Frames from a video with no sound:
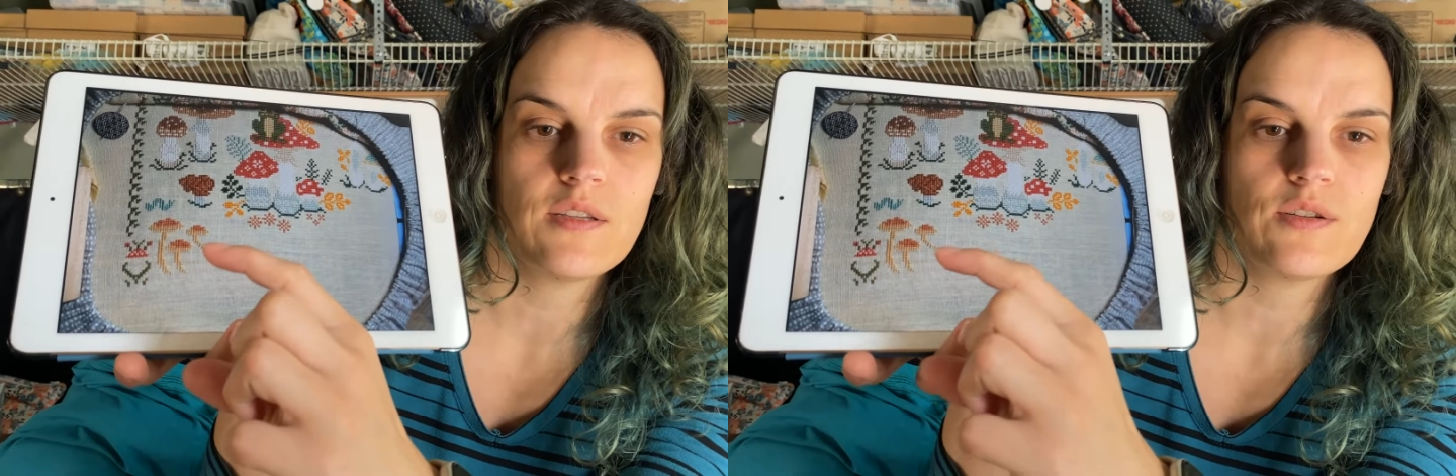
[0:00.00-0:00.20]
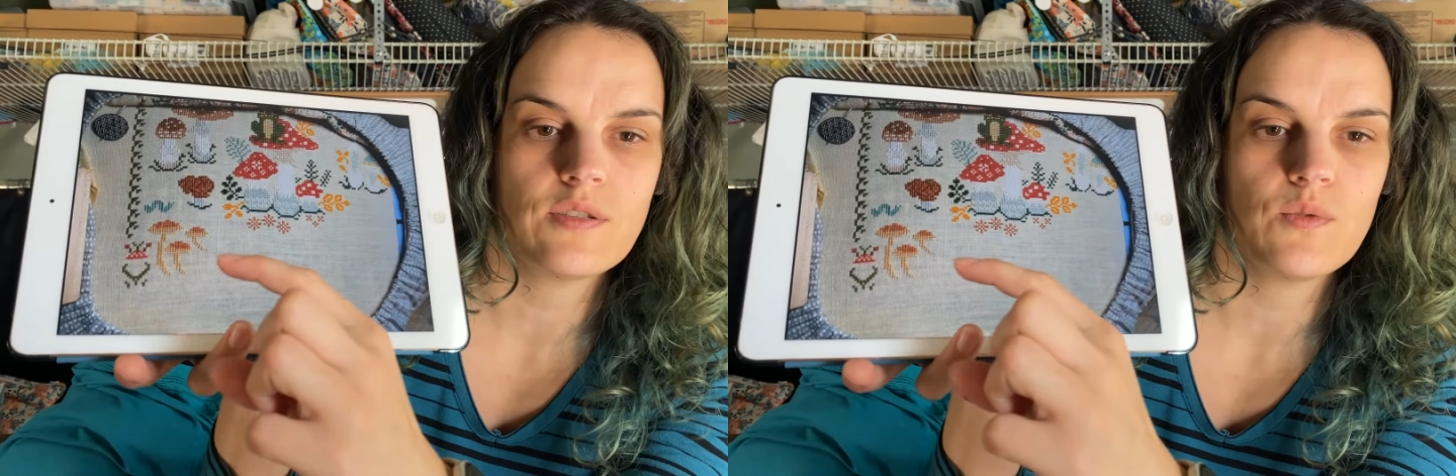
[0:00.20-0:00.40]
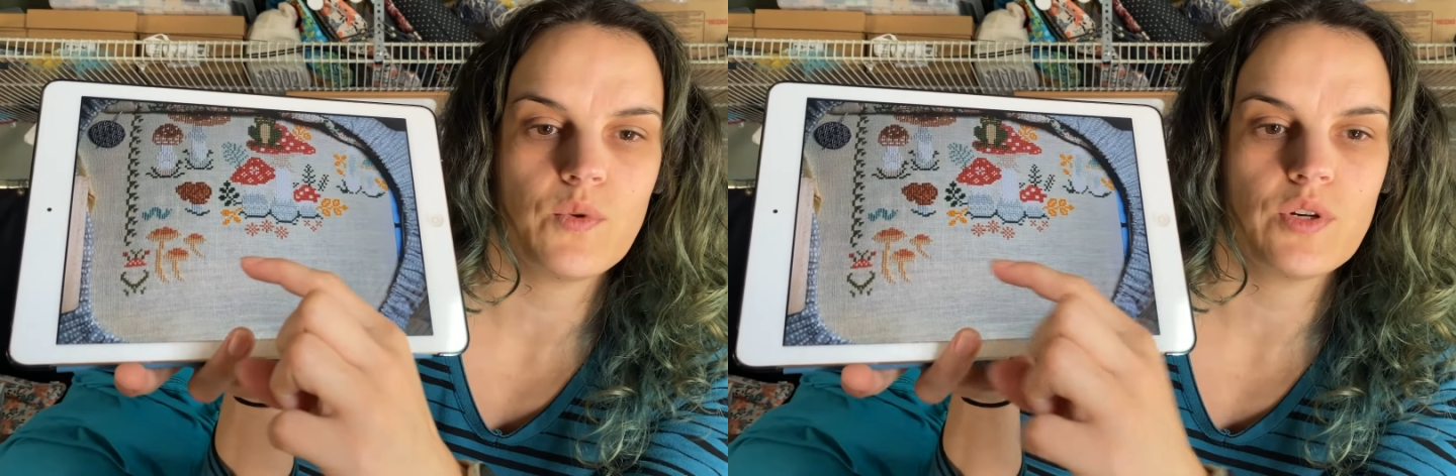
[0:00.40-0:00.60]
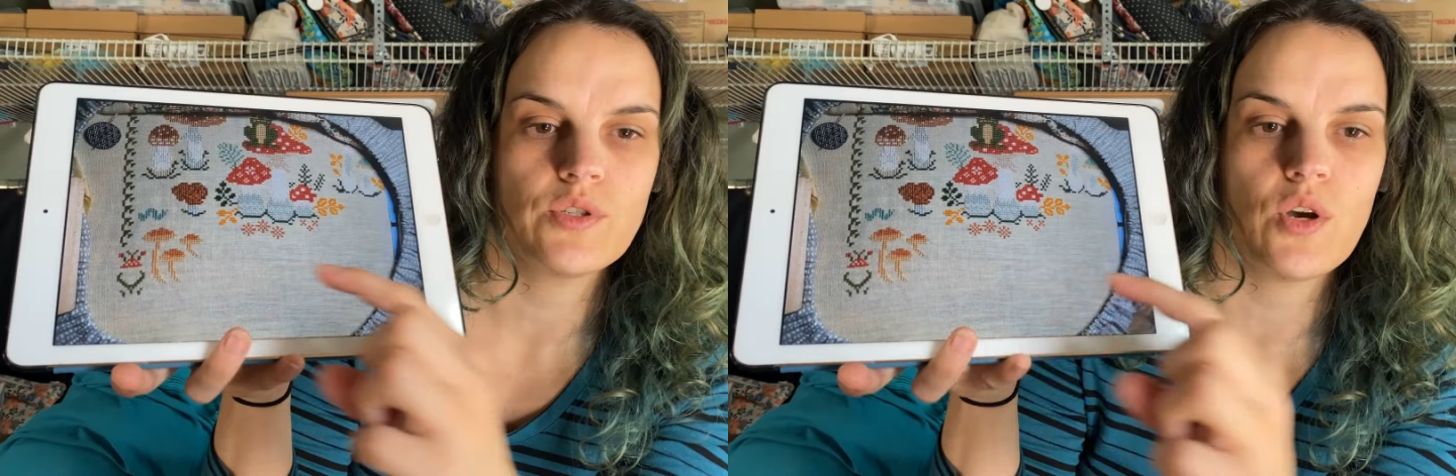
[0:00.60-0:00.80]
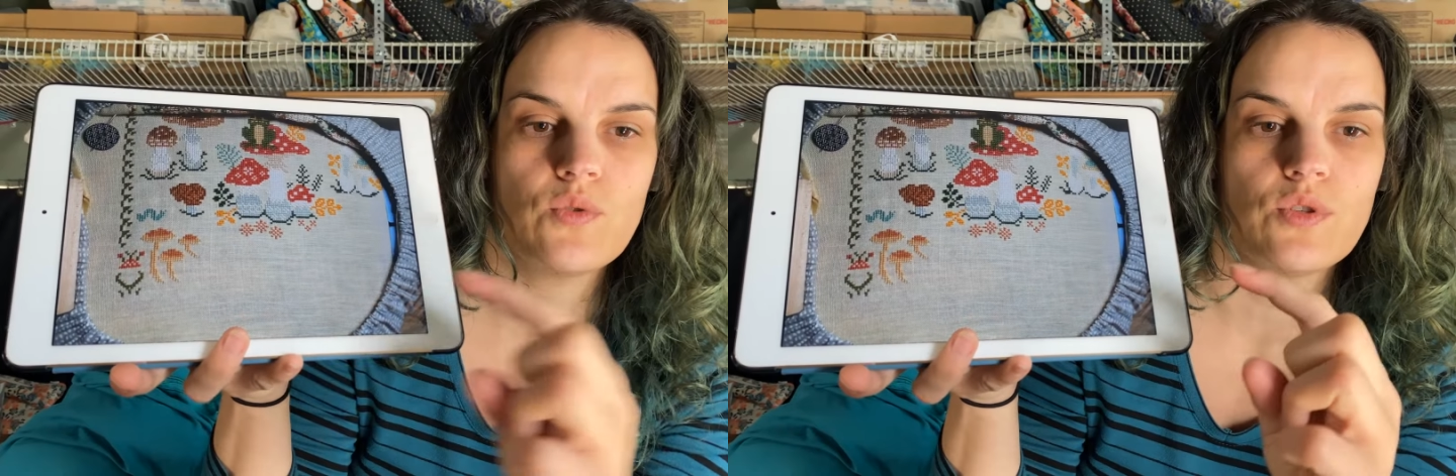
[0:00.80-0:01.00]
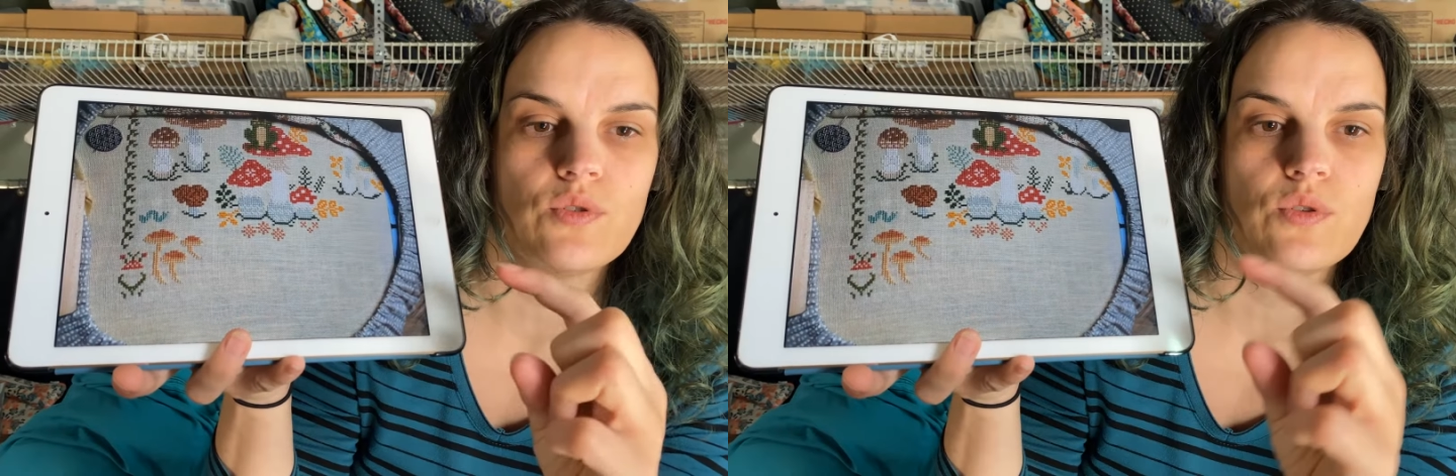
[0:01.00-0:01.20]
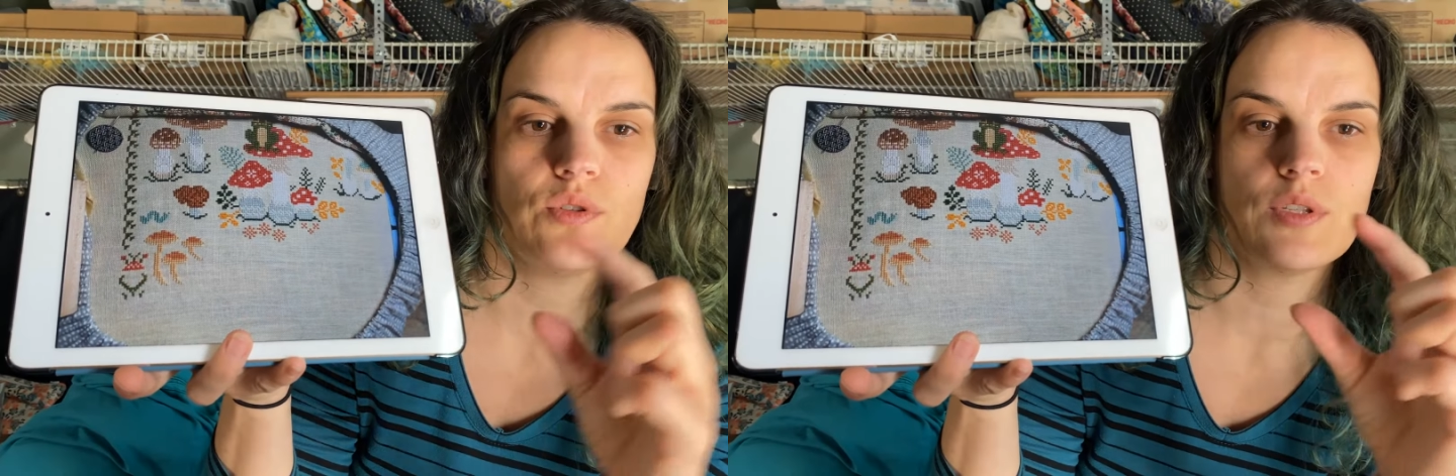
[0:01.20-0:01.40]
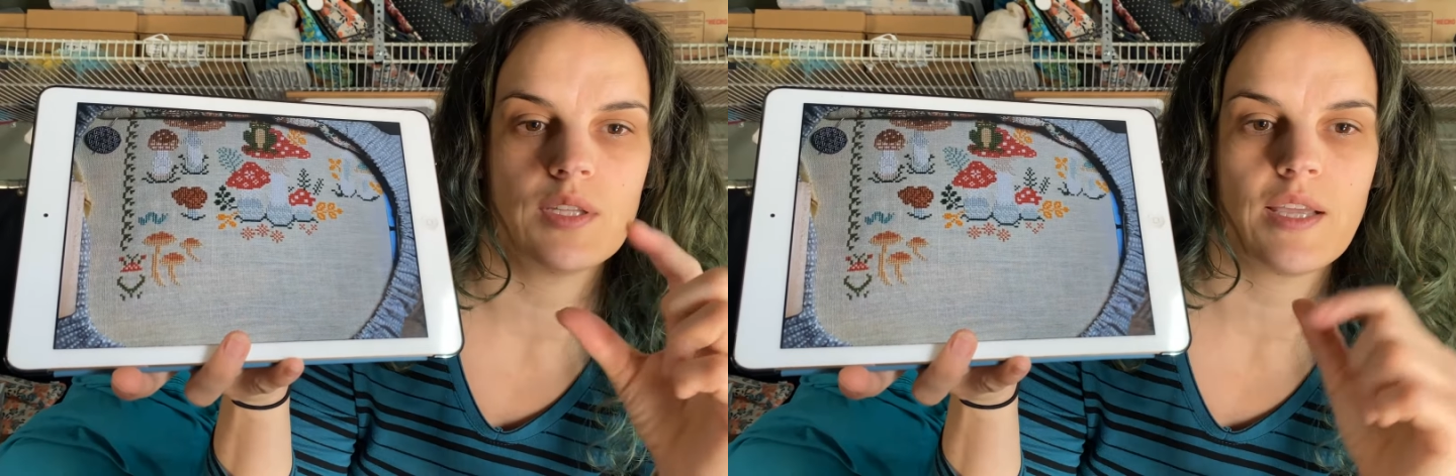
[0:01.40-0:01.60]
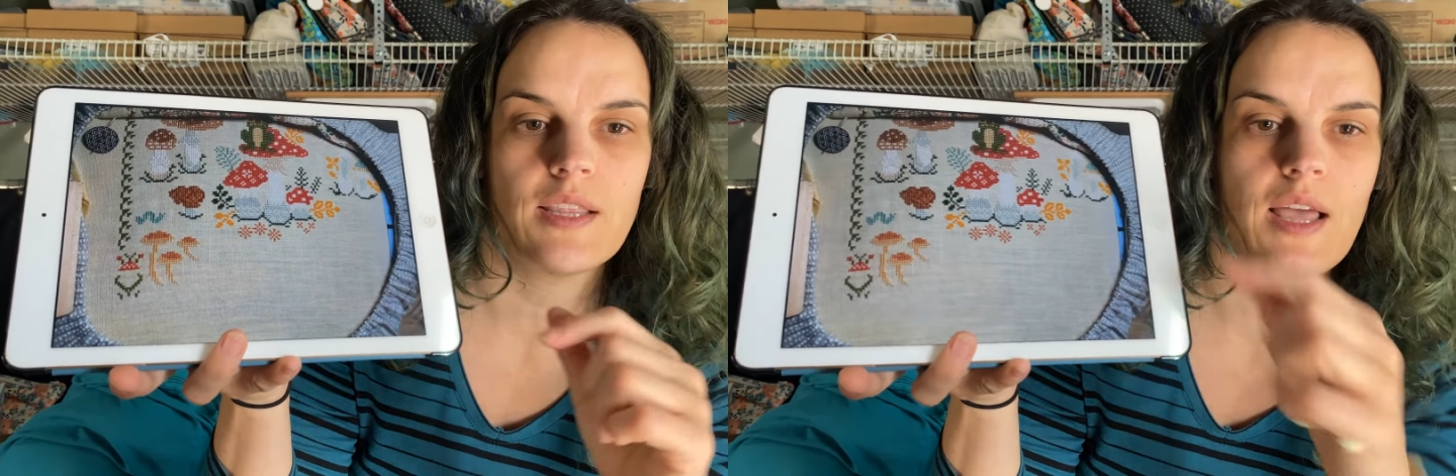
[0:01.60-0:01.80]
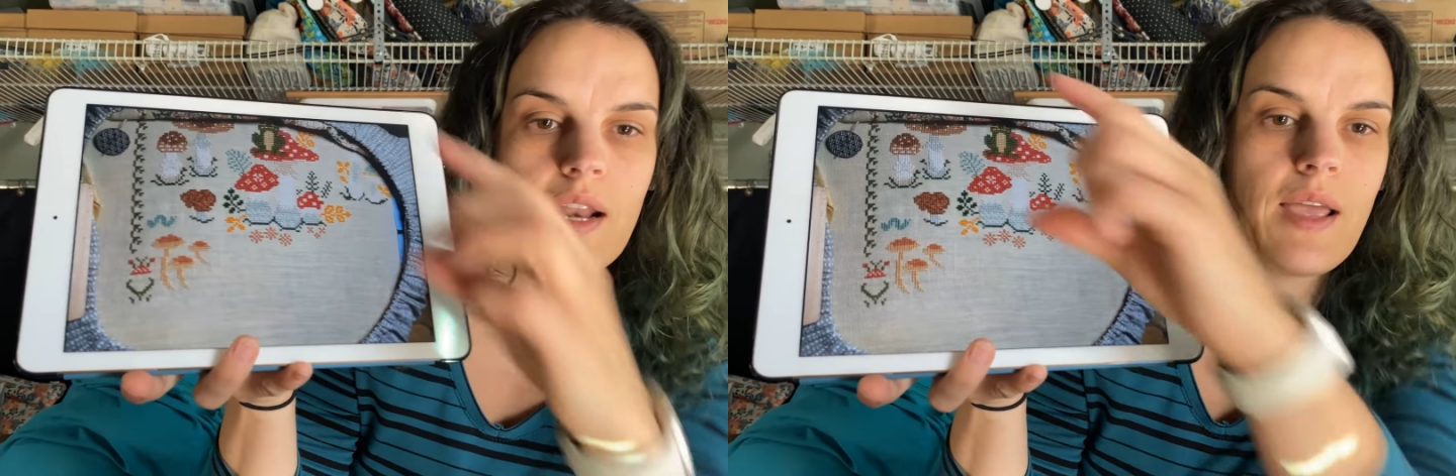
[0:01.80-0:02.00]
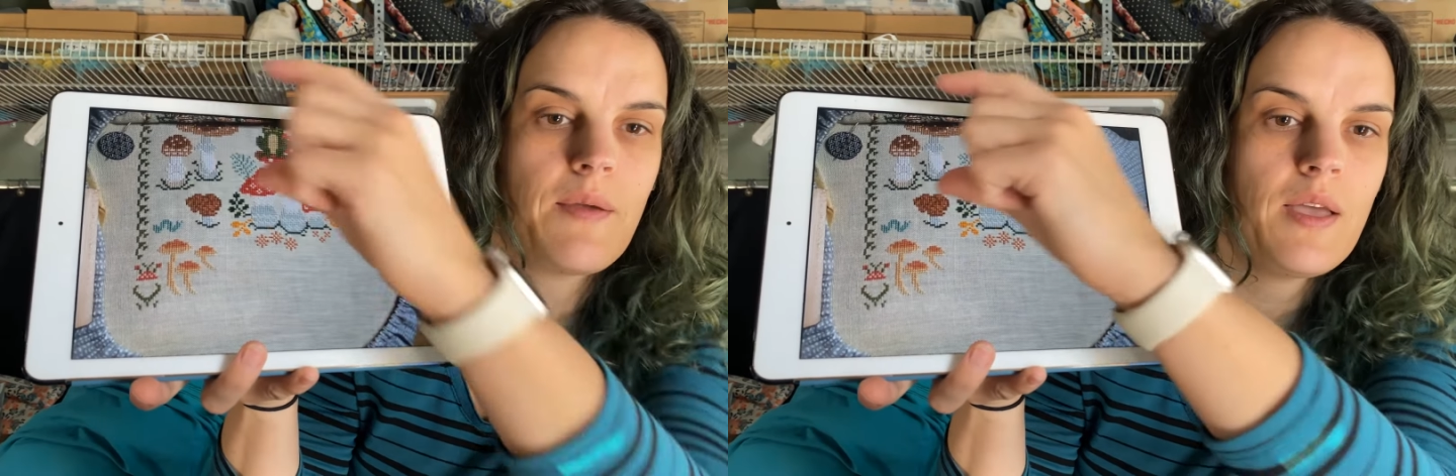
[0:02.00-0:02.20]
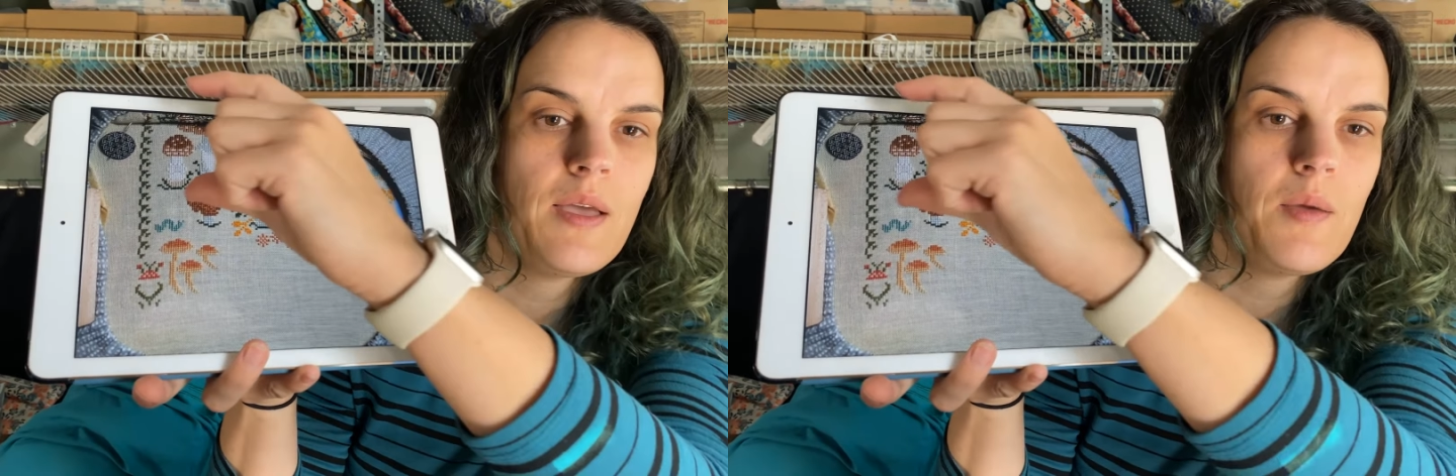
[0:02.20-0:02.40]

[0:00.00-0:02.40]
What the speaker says: There's the word toadstools and and I